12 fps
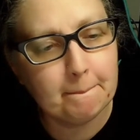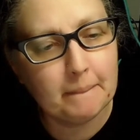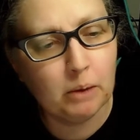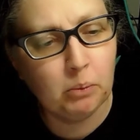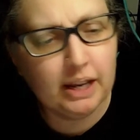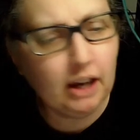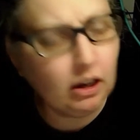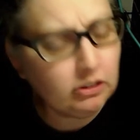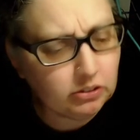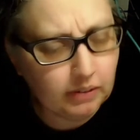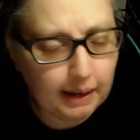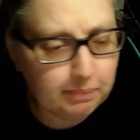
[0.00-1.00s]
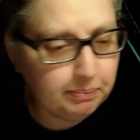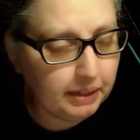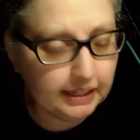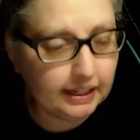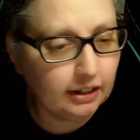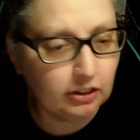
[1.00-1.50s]
we also had
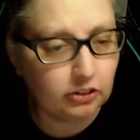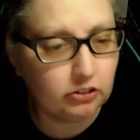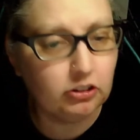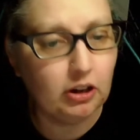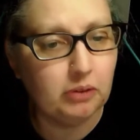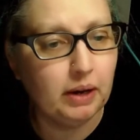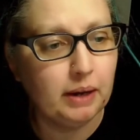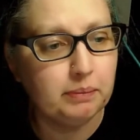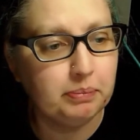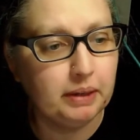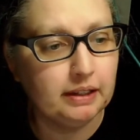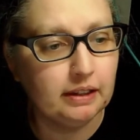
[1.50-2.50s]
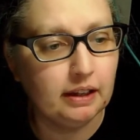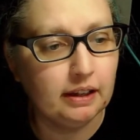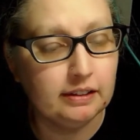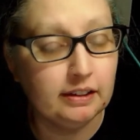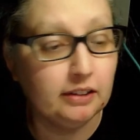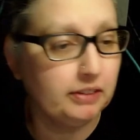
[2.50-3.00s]
Mick Garris show up
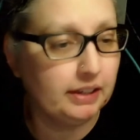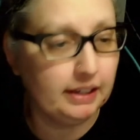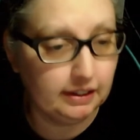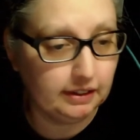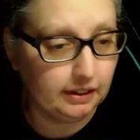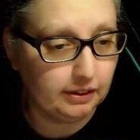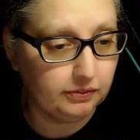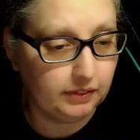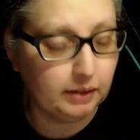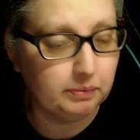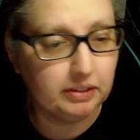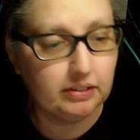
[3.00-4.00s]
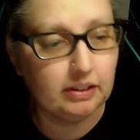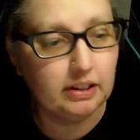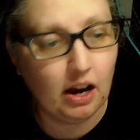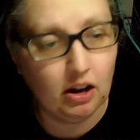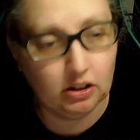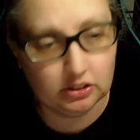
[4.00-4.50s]
near the end of the film as a
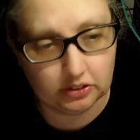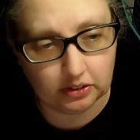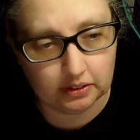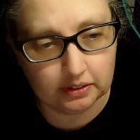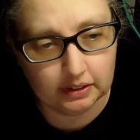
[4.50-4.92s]
doctor.